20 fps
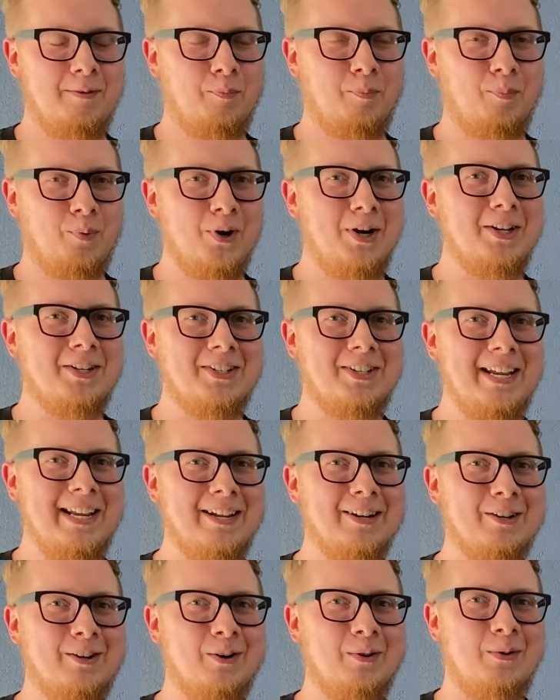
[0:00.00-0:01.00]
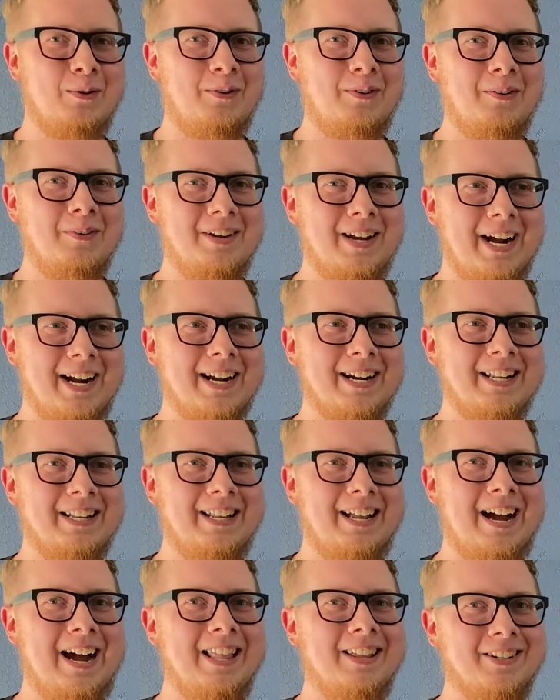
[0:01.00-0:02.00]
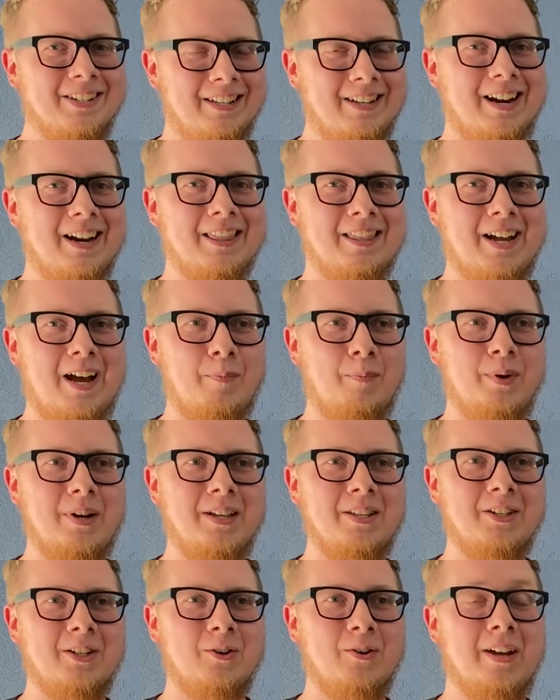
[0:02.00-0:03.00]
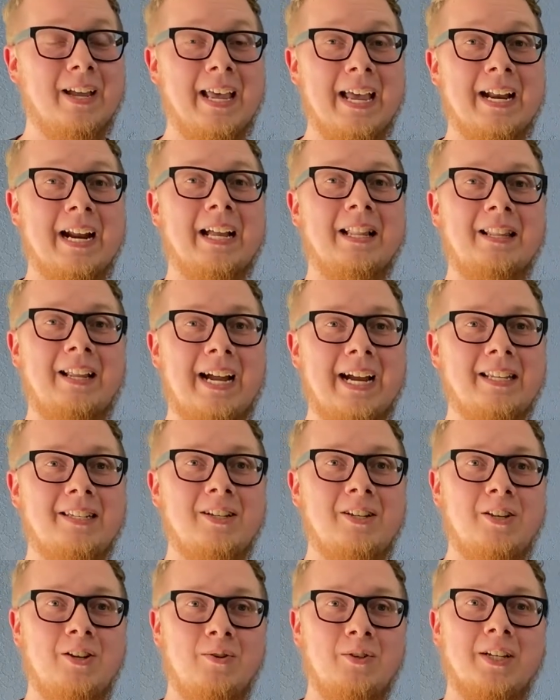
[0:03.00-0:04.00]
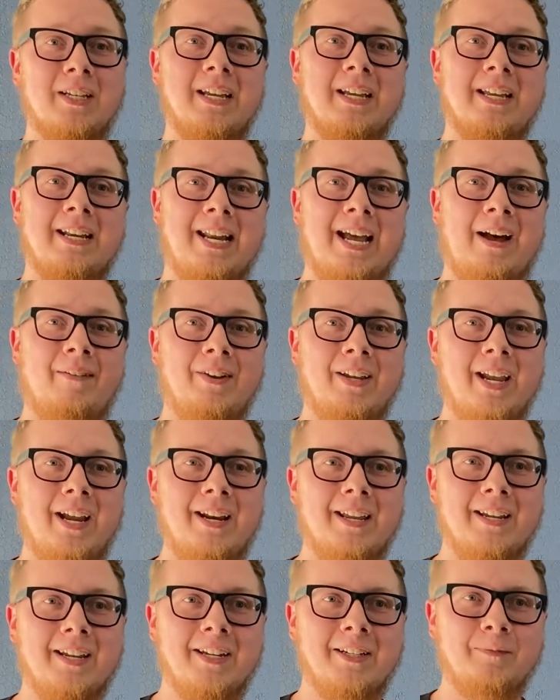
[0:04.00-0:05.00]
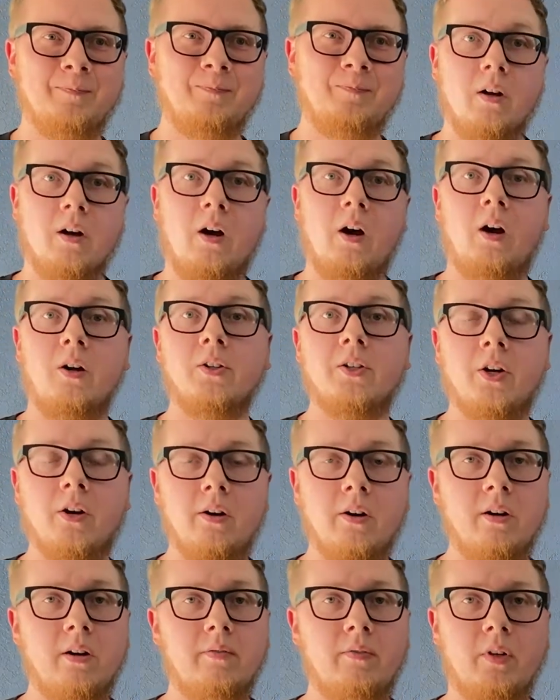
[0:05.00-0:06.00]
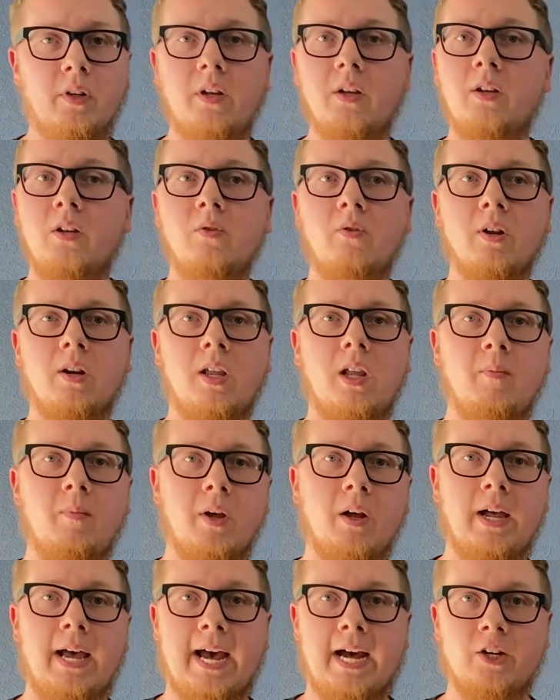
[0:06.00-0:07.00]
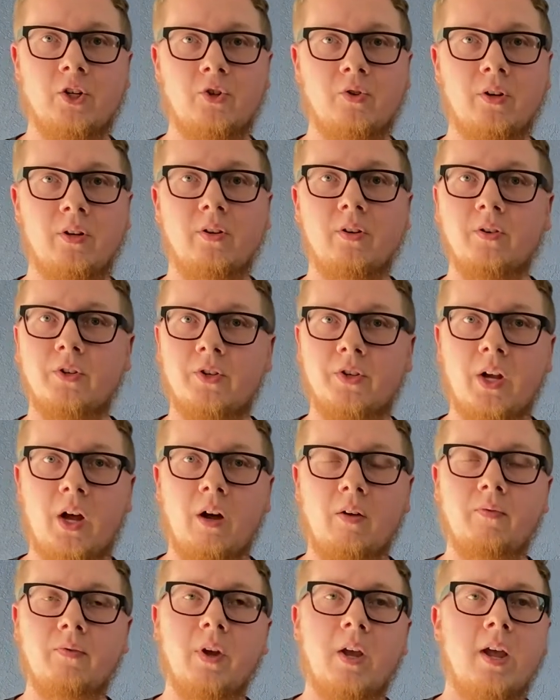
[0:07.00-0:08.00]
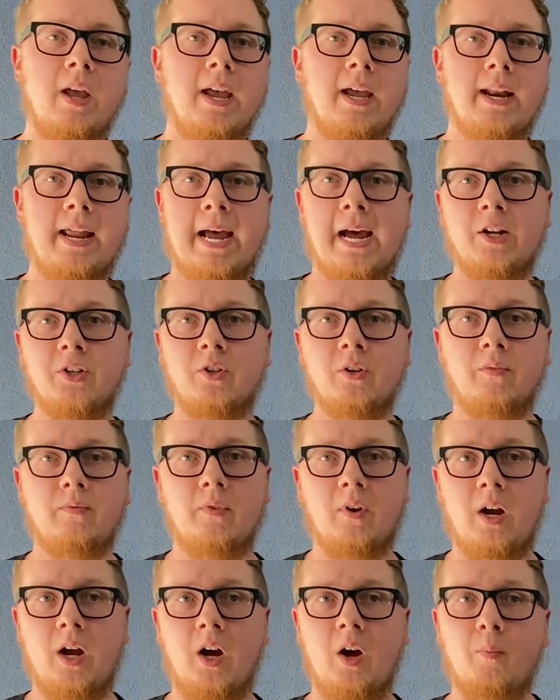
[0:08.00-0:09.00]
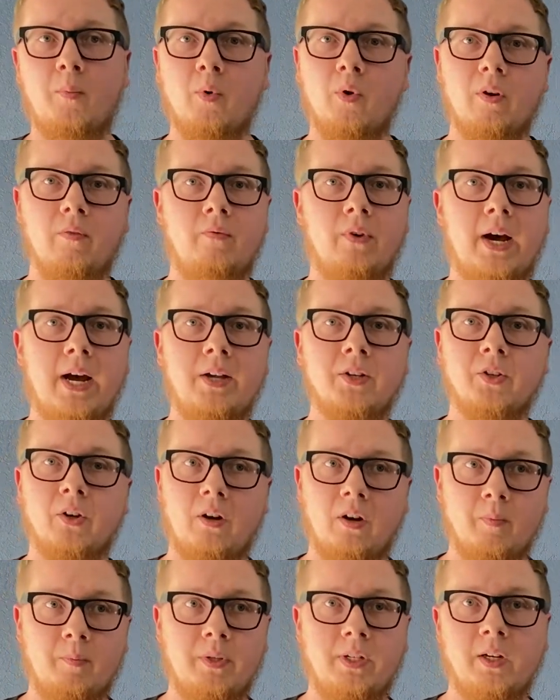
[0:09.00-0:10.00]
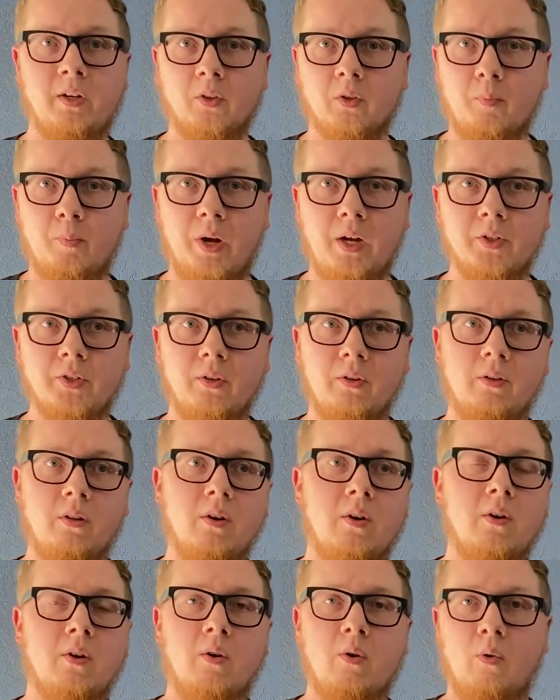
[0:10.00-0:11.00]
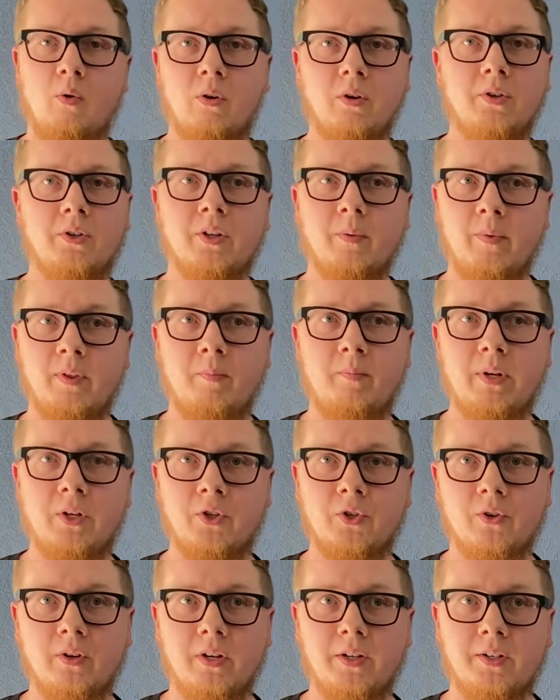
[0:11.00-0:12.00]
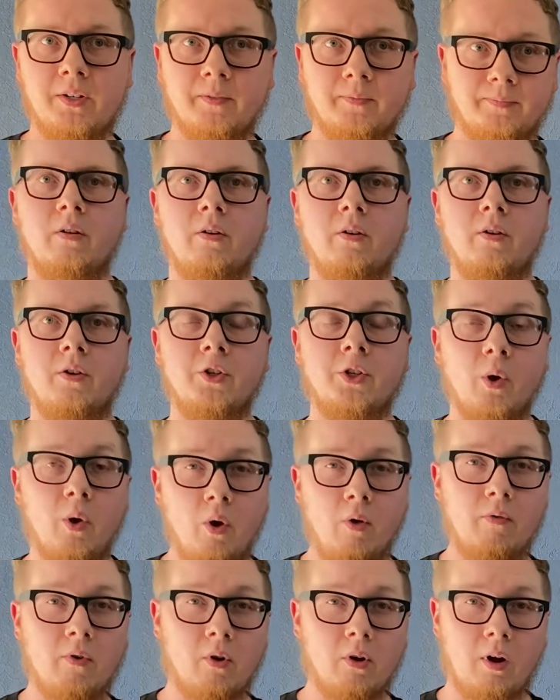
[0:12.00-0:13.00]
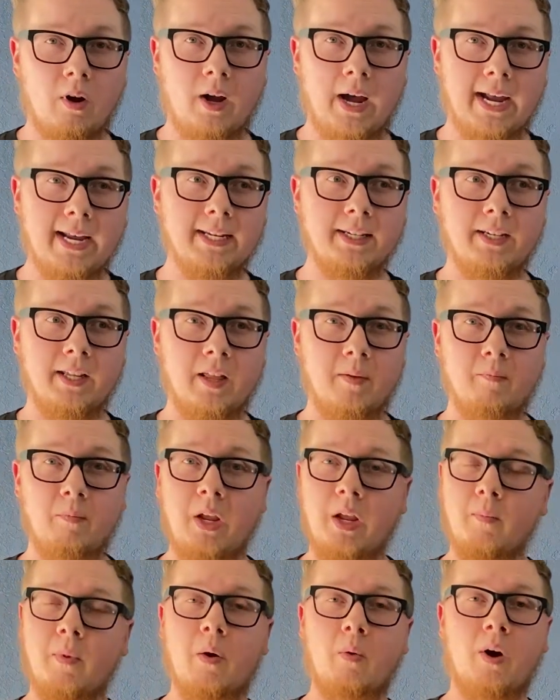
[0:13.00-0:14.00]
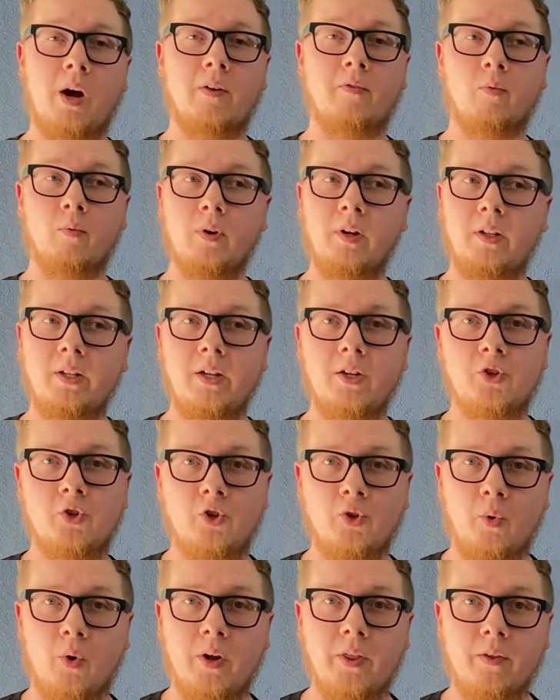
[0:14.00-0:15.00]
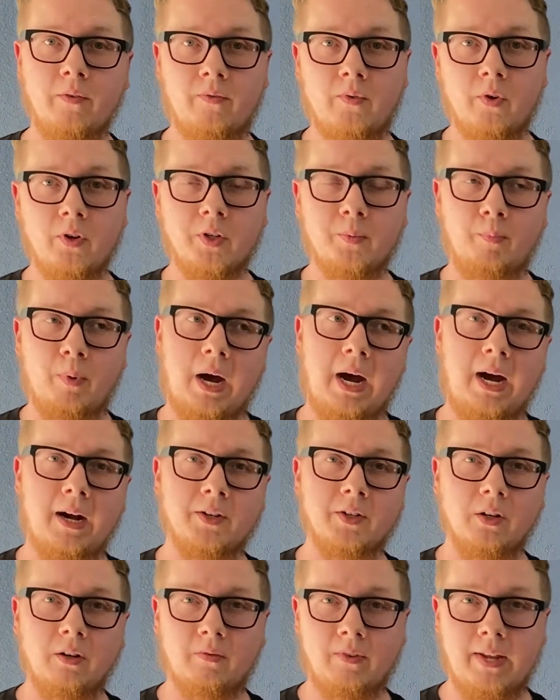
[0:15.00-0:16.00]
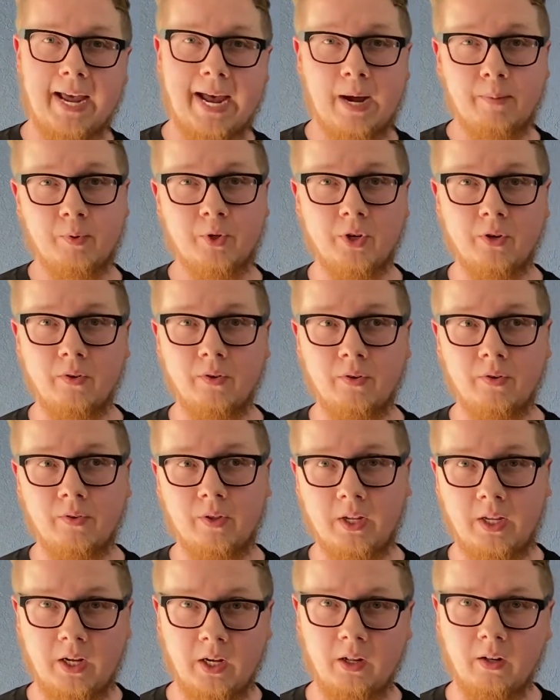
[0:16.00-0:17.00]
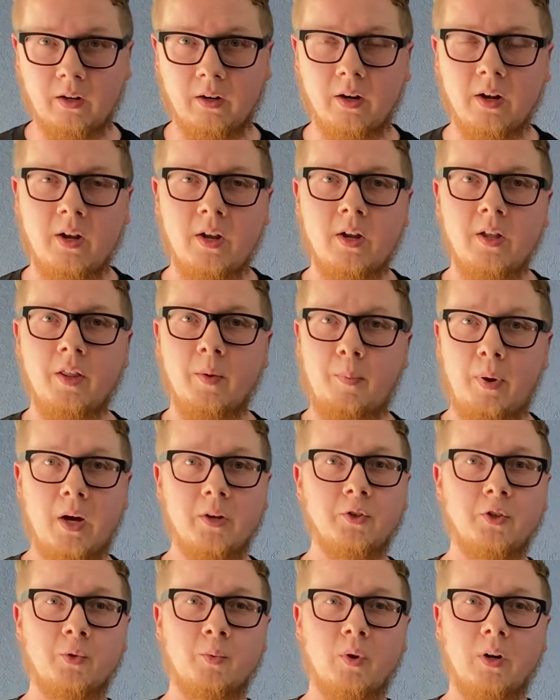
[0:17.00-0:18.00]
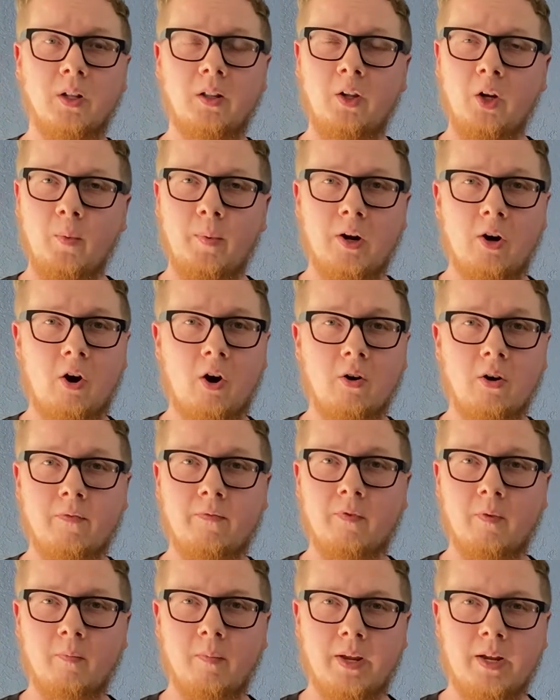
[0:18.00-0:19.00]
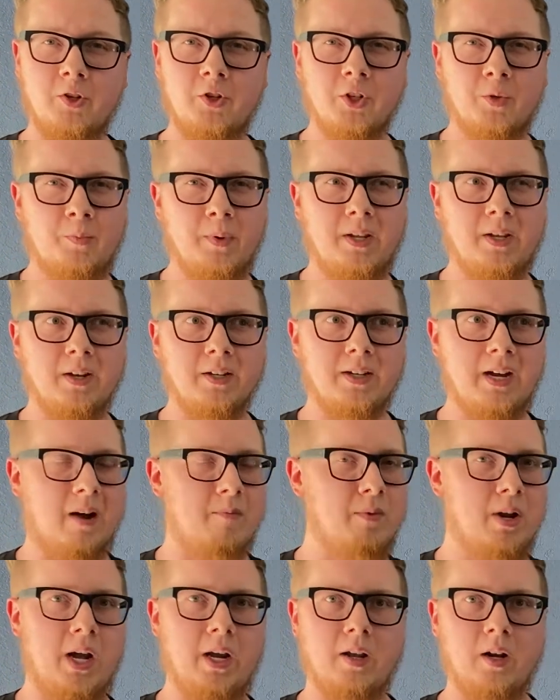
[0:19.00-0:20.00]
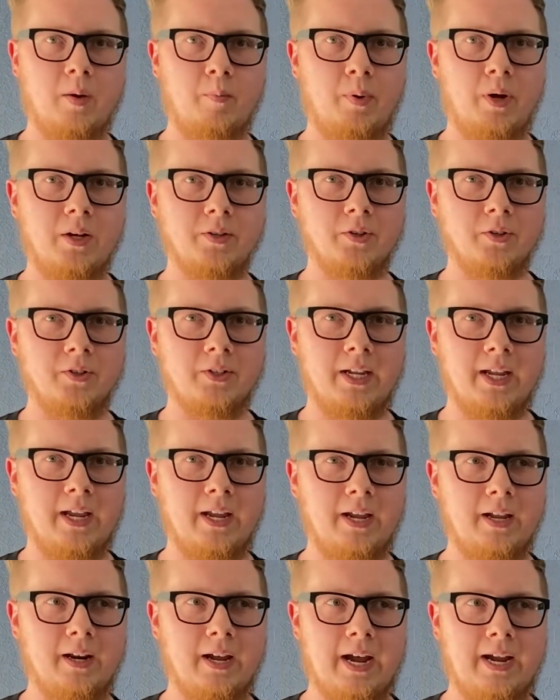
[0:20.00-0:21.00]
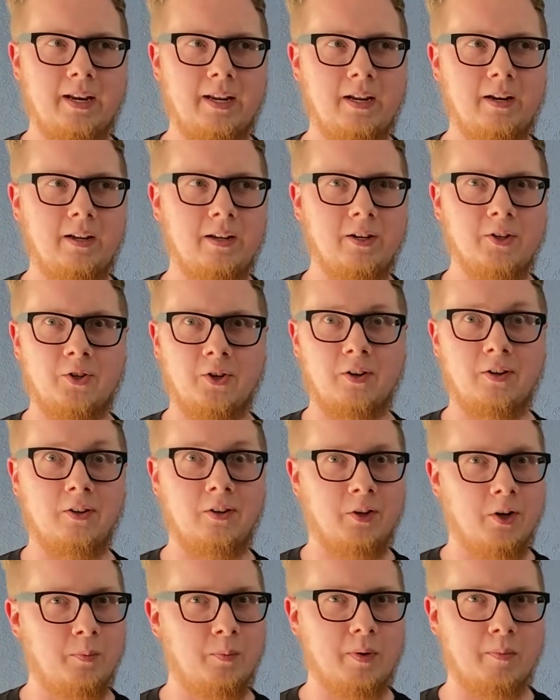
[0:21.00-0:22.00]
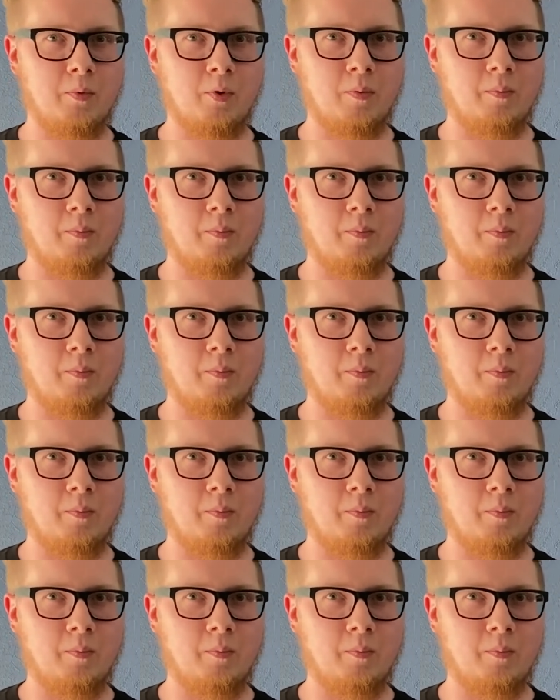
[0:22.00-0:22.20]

pretty stinking cool, not gonna lie. There's a lot of thought put into it and I liked using it and navigating it. Alternatively, you can email Astrid yourself and ask her for help or advice on a particular puzzle or some of the mysteries. So overall, I can say that me and my wife really enjoyed the first box of Capture the Killer. The puzzles were a little bit harder for me just because I'm not good at puzzles and I need to exert a little bit more